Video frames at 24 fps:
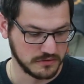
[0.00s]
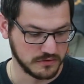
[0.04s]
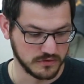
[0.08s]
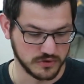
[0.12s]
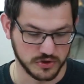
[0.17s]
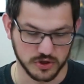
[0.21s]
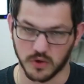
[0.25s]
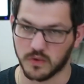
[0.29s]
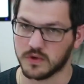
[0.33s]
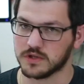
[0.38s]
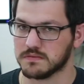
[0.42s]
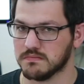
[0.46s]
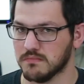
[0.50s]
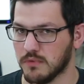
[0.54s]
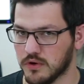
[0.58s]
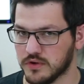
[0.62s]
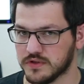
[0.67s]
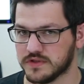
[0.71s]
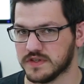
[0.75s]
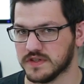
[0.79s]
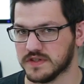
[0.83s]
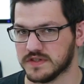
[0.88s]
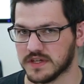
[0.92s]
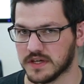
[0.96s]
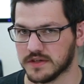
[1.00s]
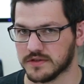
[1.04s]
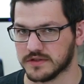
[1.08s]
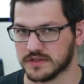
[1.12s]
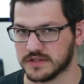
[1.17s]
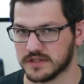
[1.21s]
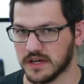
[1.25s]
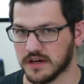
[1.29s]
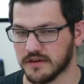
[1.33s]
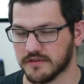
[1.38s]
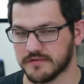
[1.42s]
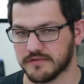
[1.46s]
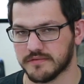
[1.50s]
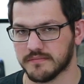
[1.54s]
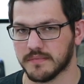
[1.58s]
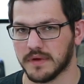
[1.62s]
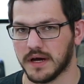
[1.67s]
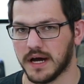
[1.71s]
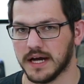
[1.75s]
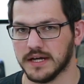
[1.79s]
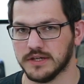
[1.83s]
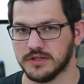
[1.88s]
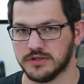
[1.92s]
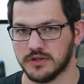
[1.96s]
So was most of this other stuff.
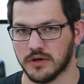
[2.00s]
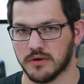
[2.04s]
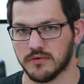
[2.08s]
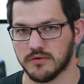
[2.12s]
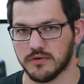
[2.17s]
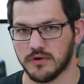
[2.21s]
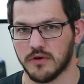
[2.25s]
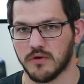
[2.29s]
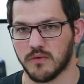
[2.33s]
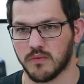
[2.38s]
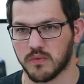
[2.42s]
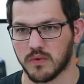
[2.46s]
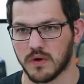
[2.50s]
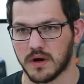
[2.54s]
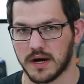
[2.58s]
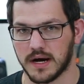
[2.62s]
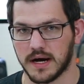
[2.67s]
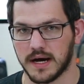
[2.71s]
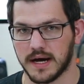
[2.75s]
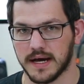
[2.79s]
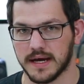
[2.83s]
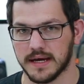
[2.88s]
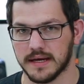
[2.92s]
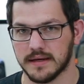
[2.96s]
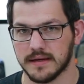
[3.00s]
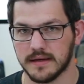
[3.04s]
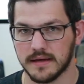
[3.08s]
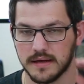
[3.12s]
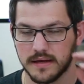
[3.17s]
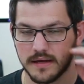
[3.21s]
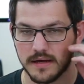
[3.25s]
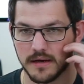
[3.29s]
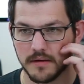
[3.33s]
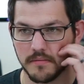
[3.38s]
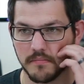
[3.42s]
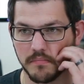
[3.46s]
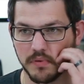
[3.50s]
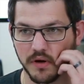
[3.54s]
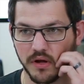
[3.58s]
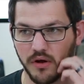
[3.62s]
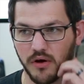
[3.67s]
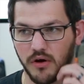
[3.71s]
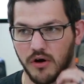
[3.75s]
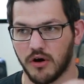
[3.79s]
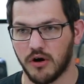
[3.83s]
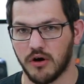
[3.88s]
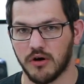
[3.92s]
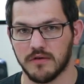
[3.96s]
I don't know why,
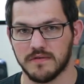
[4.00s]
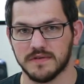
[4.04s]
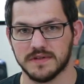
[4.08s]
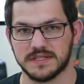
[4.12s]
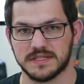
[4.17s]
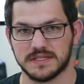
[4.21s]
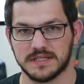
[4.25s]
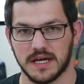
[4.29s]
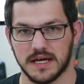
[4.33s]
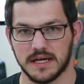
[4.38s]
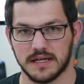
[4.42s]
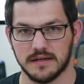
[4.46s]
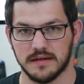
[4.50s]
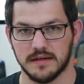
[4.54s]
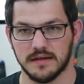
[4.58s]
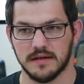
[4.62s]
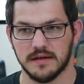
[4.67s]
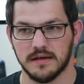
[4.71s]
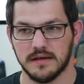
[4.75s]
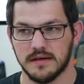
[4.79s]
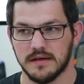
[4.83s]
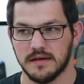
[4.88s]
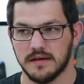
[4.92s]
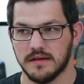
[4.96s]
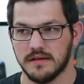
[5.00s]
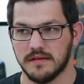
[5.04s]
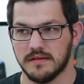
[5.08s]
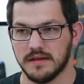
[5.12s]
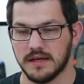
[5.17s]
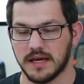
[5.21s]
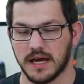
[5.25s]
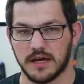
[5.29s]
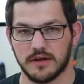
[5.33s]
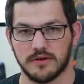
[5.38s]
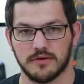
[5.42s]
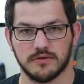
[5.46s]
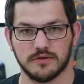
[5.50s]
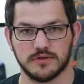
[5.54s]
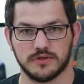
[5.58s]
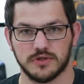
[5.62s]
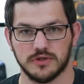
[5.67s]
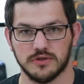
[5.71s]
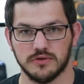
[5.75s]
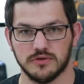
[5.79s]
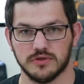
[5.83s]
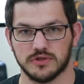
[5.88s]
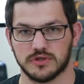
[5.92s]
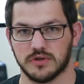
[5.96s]
but all of a sudden, the Ender
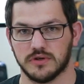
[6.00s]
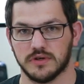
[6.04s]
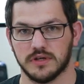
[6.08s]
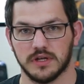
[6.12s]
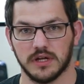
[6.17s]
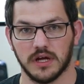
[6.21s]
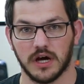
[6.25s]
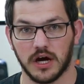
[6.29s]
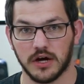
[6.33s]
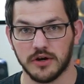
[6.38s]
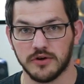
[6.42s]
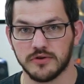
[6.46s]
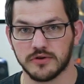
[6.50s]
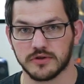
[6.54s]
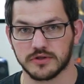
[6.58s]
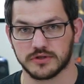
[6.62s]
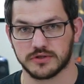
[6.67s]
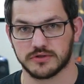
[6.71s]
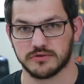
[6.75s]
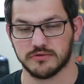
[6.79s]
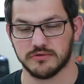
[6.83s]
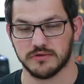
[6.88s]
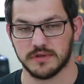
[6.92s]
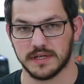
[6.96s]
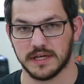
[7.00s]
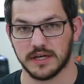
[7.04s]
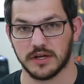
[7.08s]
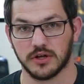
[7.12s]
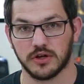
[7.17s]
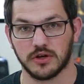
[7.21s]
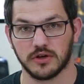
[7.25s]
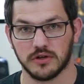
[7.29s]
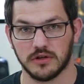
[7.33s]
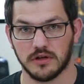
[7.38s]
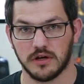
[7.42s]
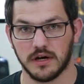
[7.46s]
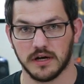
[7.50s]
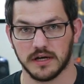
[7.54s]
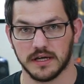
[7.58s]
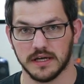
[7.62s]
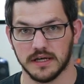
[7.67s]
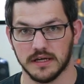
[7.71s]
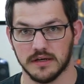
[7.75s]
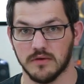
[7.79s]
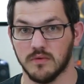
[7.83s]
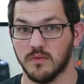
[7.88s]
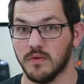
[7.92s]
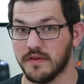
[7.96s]
2 started under-extruding and
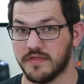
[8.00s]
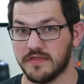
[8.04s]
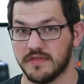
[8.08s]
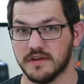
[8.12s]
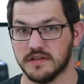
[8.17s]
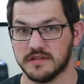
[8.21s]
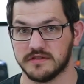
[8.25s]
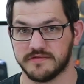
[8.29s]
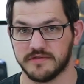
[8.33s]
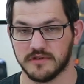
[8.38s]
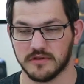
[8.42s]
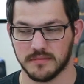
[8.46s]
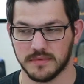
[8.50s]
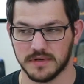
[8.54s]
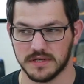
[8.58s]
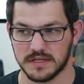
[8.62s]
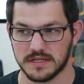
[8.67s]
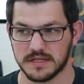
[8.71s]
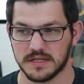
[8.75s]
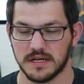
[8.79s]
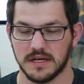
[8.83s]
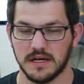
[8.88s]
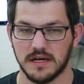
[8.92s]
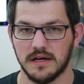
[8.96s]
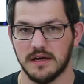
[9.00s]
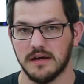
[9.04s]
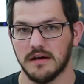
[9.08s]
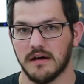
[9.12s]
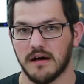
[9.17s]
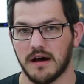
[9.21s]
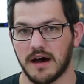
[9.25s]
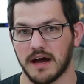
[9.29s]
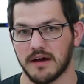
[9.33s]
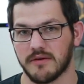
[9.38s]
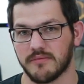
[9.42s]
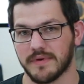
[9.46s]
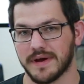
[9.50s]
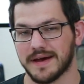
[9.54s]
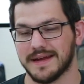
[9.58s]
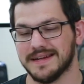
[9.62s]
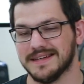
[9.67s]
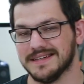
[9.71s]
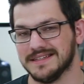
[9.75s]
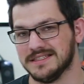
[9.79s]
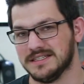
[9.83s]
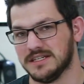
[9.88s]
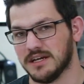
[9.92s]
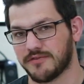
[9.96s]
clogging with this filament. I ran
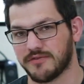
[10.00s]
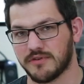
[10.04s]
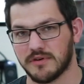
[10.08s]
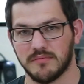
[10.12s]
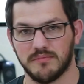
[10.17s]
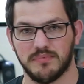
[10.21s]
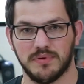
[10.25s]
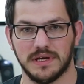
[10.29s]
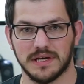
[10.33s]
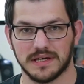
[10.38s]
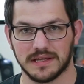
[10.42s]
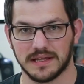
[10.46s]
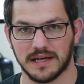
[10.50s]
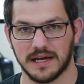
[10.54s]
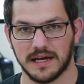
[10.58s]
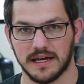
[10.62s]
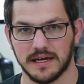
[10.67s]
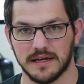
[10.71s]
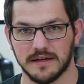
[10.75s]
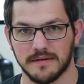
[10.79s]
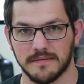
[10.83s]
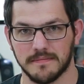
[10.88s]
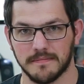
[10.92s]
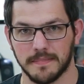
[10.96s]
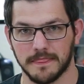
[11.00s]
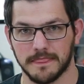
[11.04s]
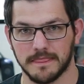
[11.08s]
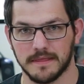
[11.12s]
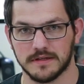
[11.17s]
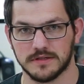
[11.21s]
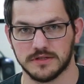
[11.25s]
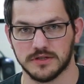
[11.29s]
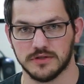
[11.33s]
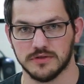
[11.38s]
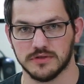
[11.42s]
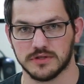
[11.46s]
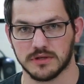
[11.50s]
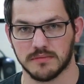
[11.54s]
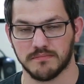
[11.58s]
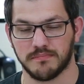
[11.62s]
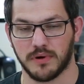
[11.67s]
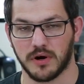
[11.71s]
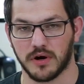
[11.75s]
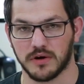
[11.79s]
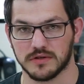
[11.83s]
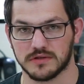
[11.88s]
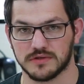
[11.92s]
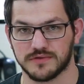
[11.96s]
a different PLA to do some
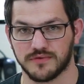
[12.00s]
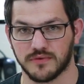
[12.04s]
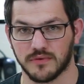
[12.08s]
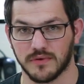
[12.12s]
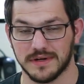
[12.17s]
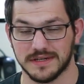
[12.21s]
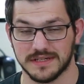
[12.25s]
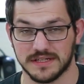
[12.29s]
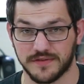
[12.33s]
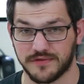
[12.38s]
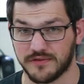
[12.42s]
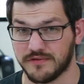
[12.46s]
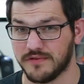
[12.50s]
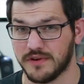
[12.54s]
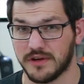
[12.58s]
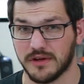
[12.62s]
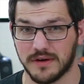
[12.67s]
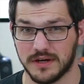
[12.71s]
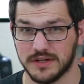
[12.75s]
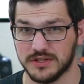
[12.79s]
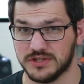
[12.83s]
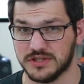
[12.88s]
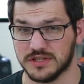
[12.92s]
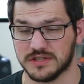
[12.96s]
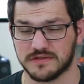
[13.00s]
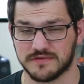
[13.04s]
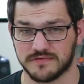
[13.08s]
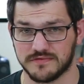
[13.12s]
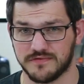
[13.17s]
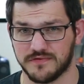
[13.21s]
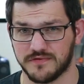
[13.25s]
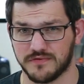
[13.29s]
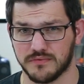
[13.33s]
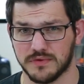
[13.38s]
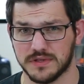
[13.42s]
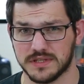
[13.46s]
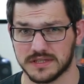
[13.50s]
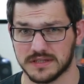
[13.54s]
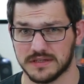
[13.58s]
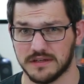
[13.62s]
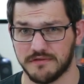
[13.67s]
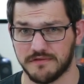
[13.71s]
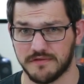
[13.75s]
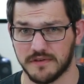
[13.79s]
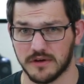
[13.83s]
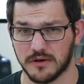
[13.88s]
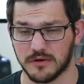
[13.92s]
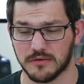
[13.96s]
parts for a different video I just
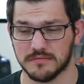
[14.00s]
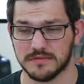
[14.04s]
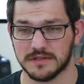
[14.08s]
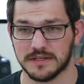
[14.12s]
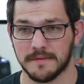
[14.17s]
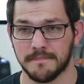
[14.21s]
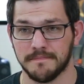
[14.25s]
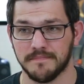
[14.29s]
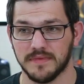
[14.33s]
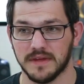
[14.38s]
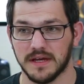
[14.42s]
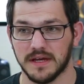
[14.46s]
recently filmed,